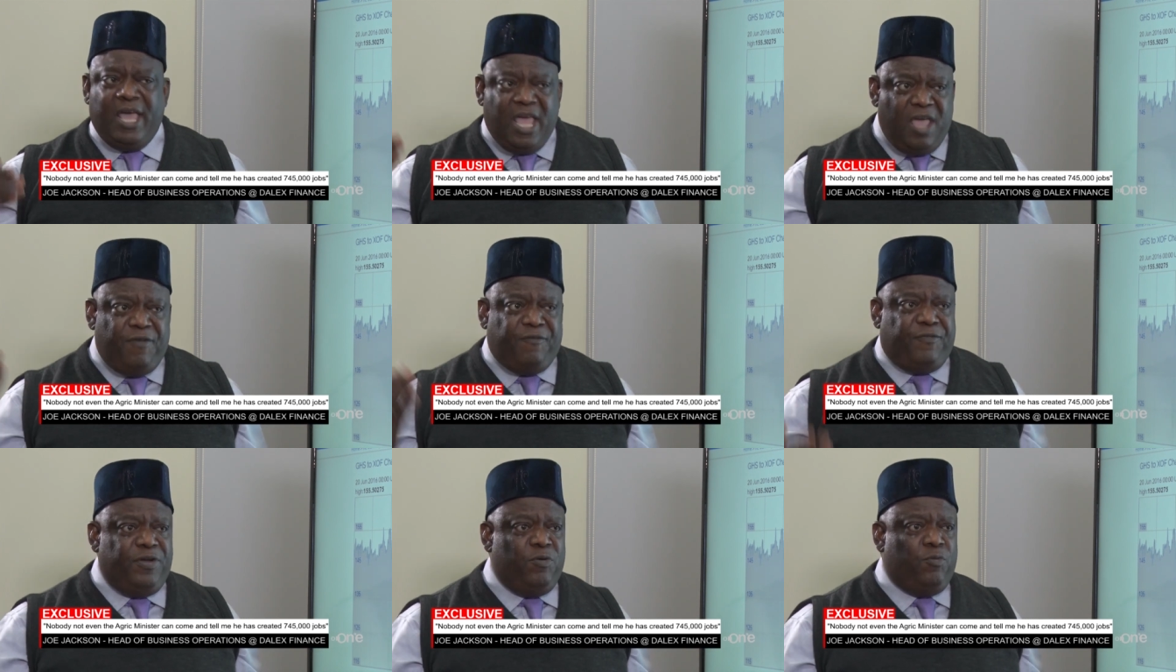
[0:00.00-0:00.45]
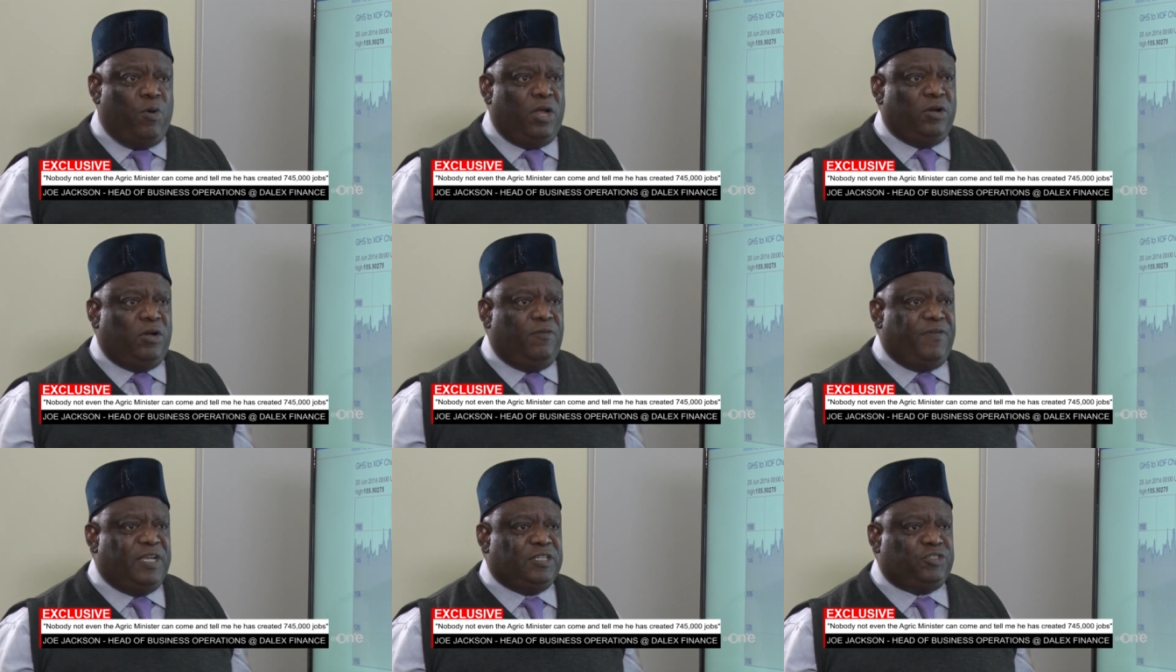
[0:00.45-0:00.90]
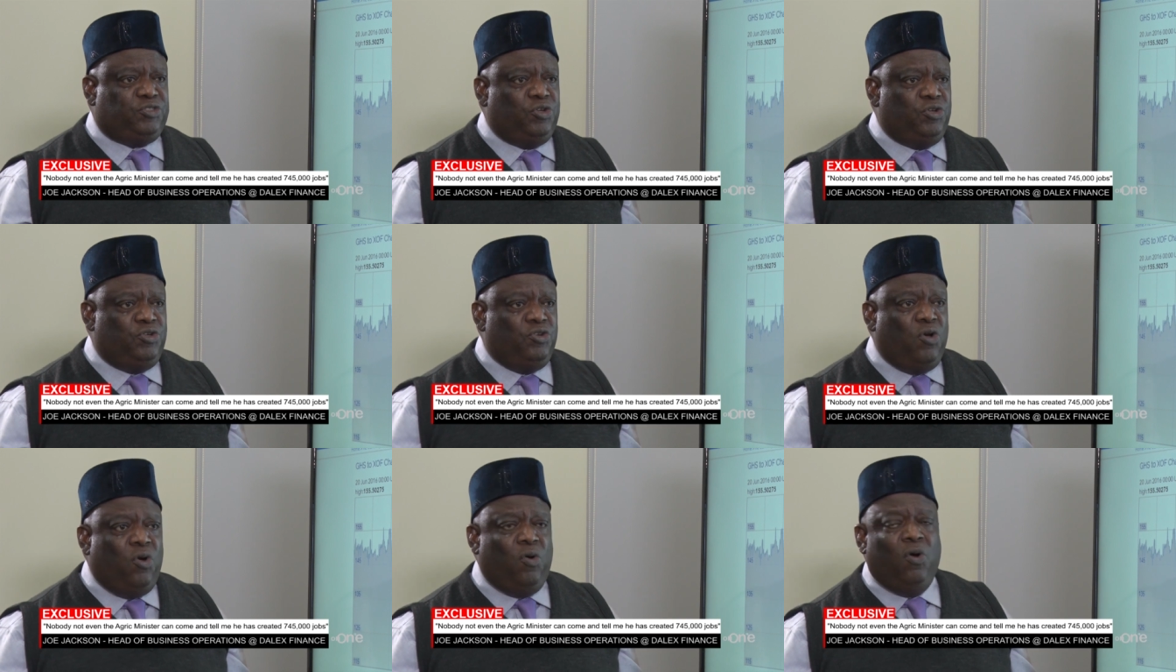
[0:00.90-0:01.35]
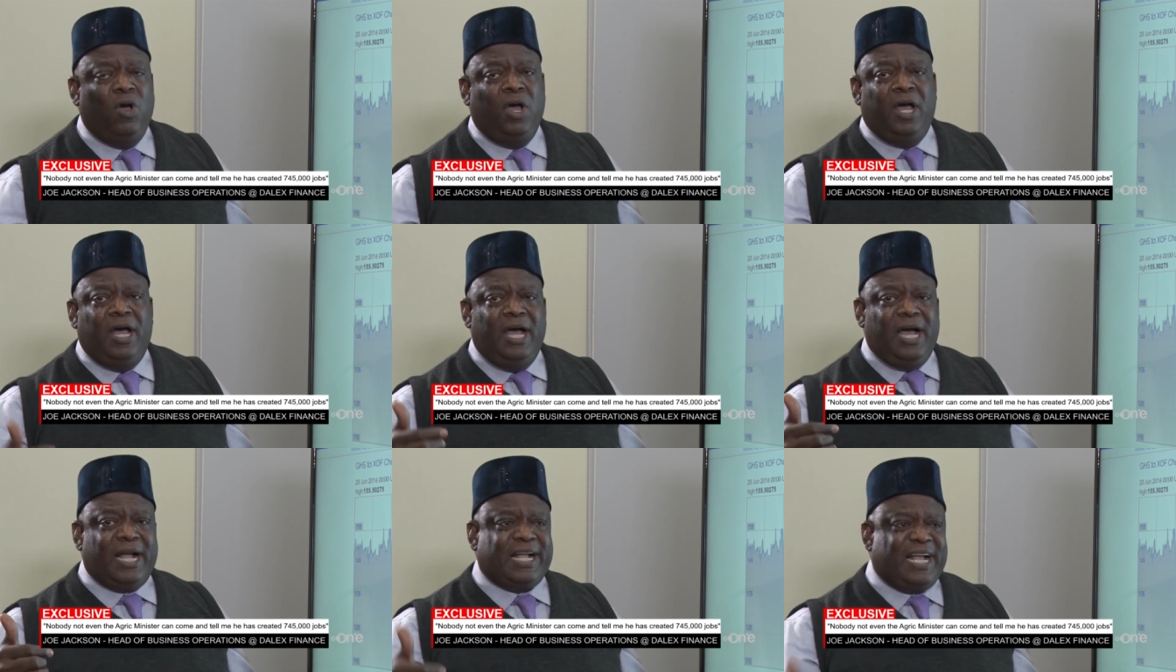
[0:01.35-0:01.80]
Every one of us should
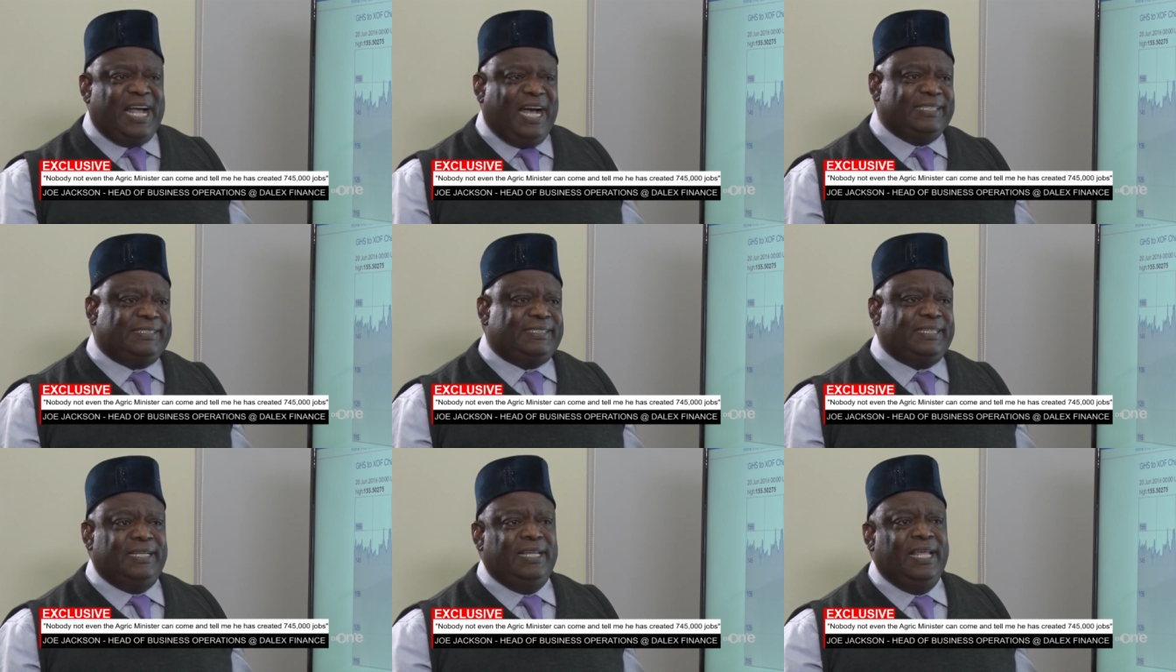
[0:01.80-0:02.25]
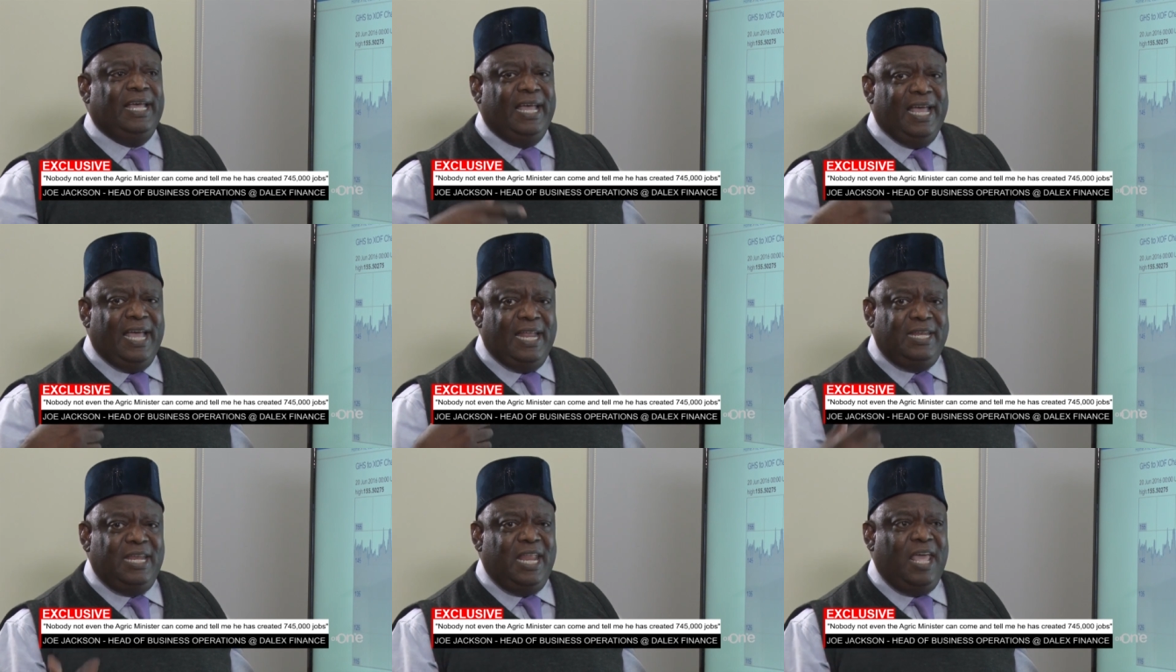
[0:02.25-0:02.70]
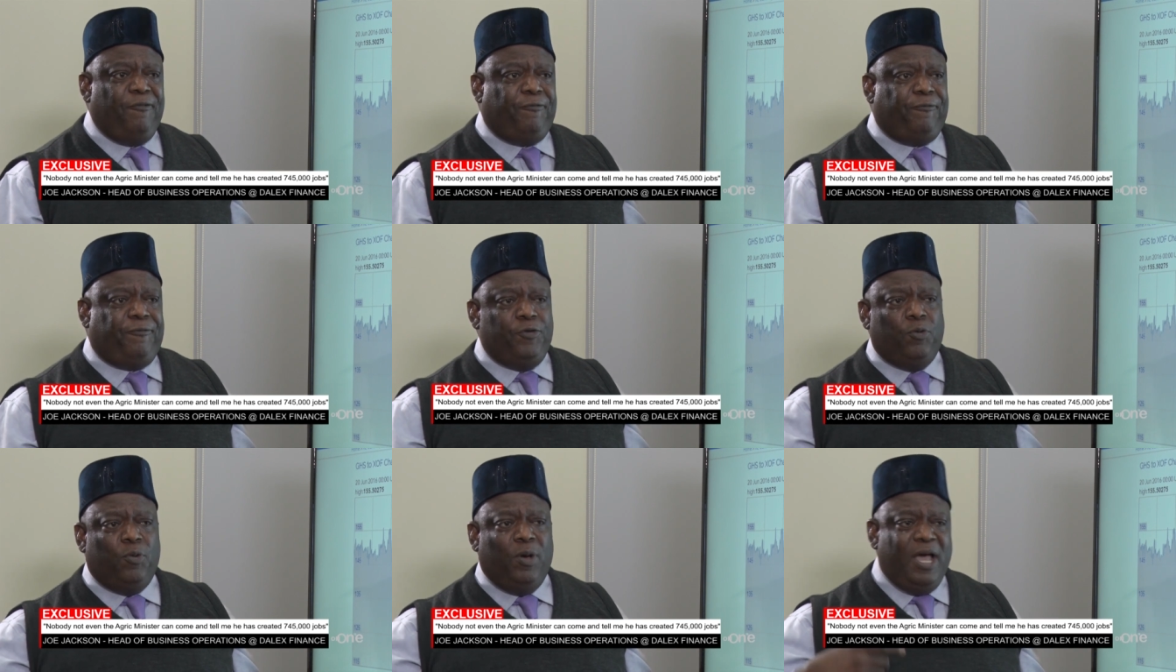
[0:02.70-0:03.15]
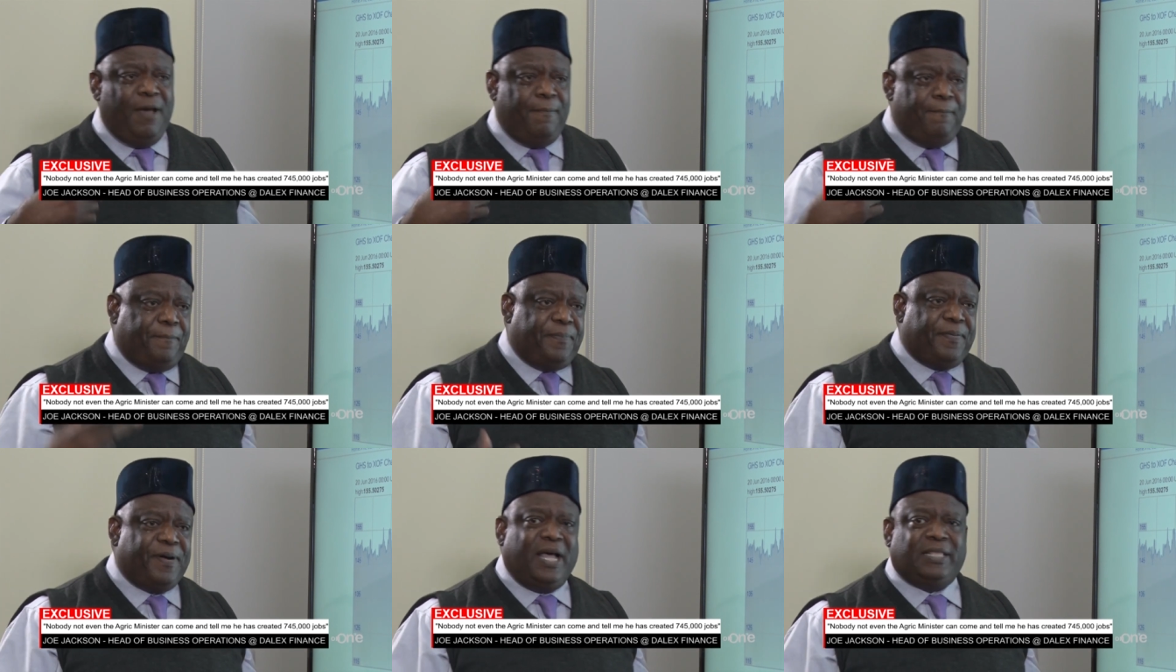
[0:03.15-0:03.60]
know a cousin, a nephew,
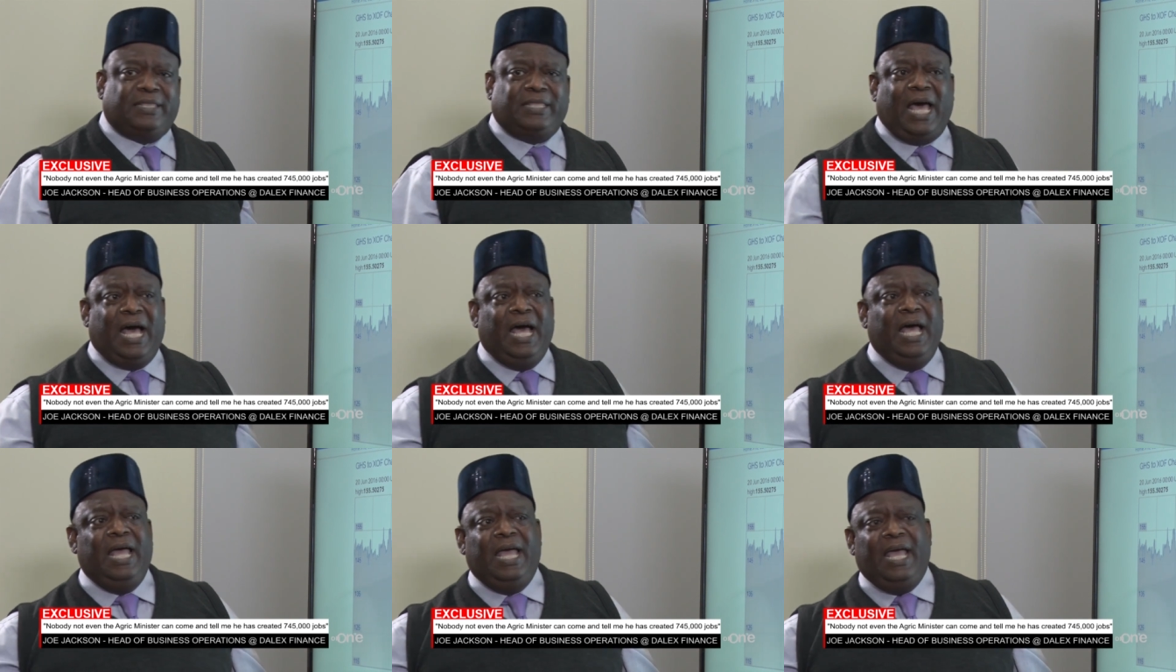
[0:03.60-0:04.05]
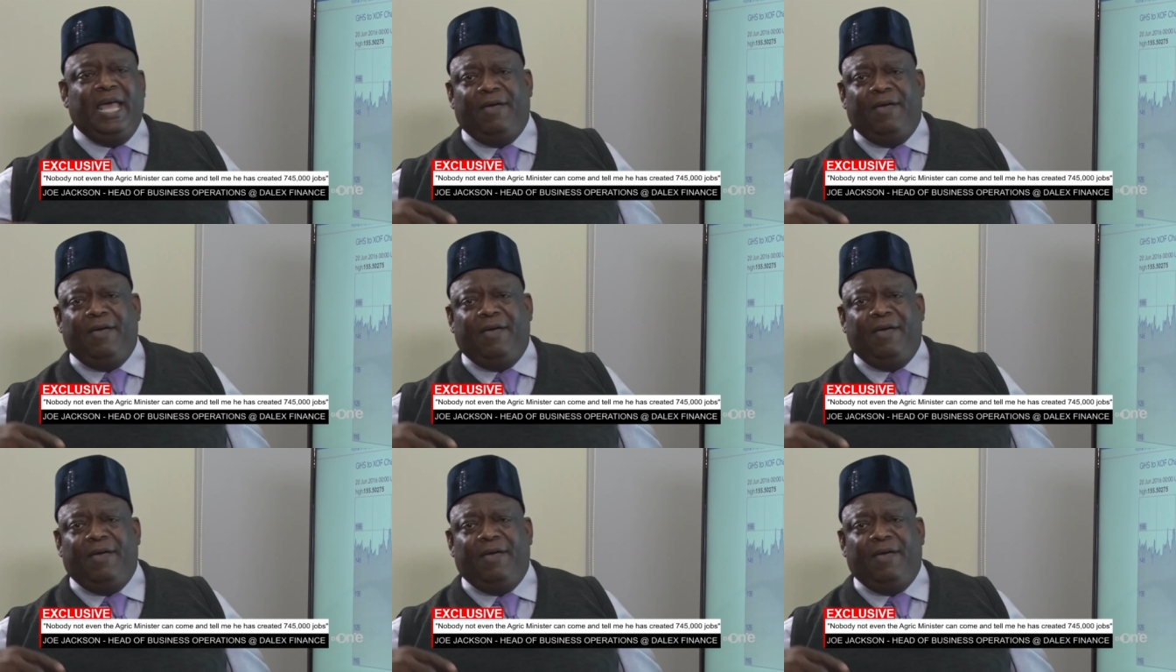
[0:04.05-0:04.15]
a brother,